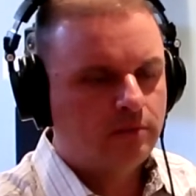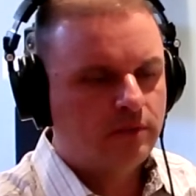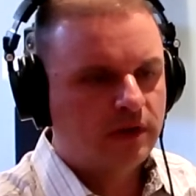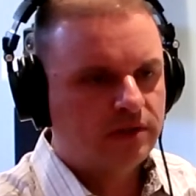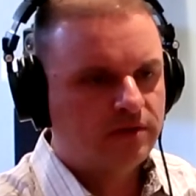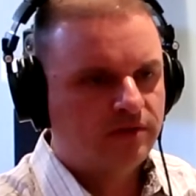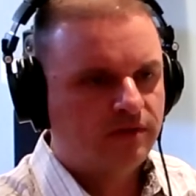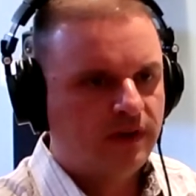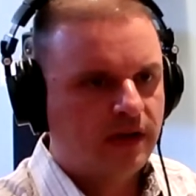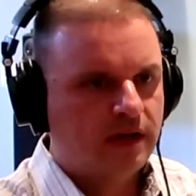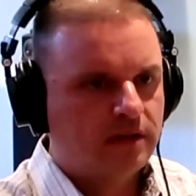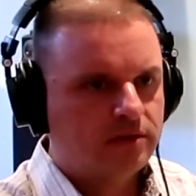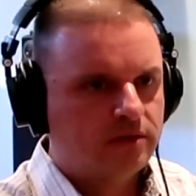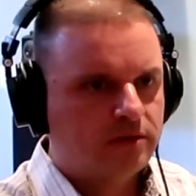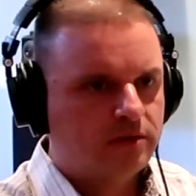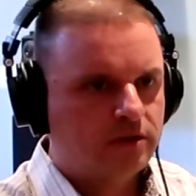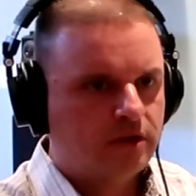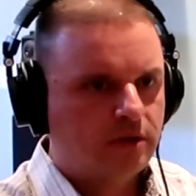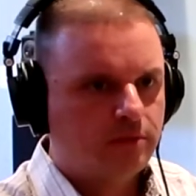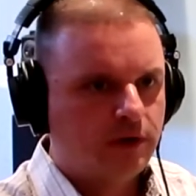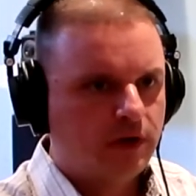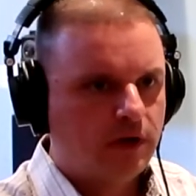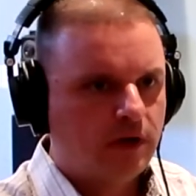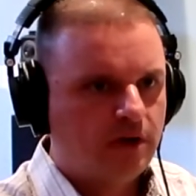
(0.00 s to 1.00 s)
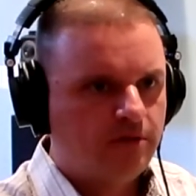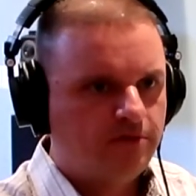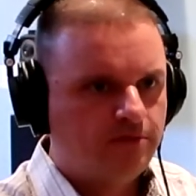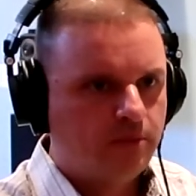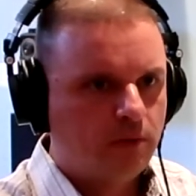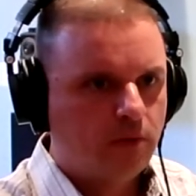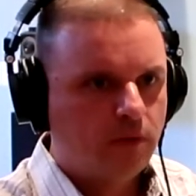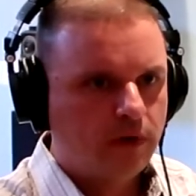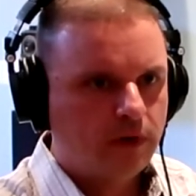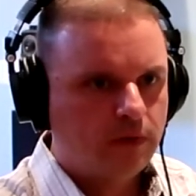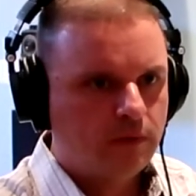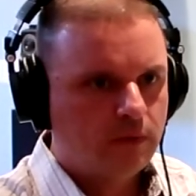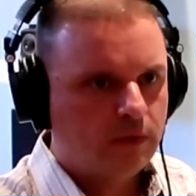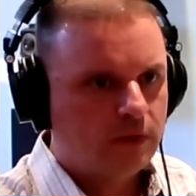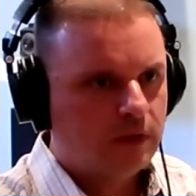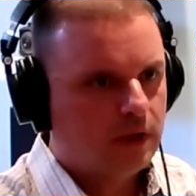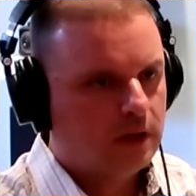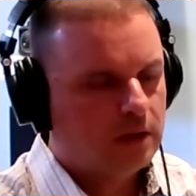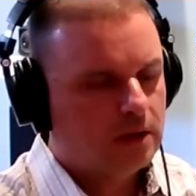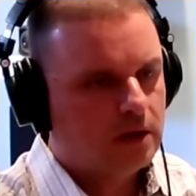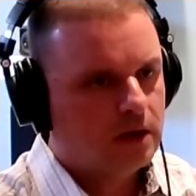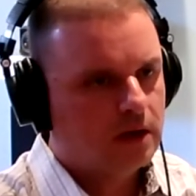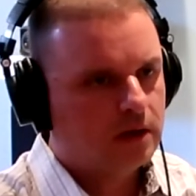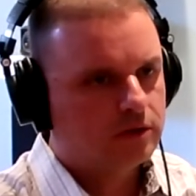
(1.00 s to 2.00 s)
much faster jumping off point when
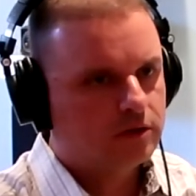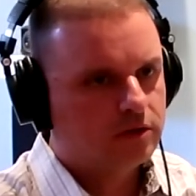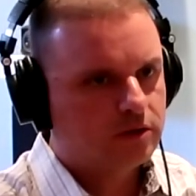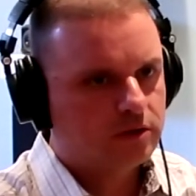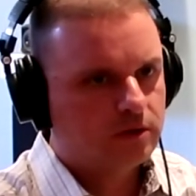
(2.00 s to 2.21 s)
they launch.